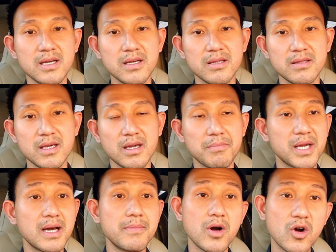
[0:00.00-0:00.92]
they
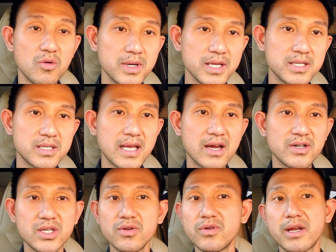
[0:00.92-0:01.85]
become homeless, how
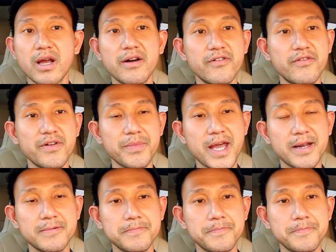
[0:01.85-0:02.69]
do you recover from that?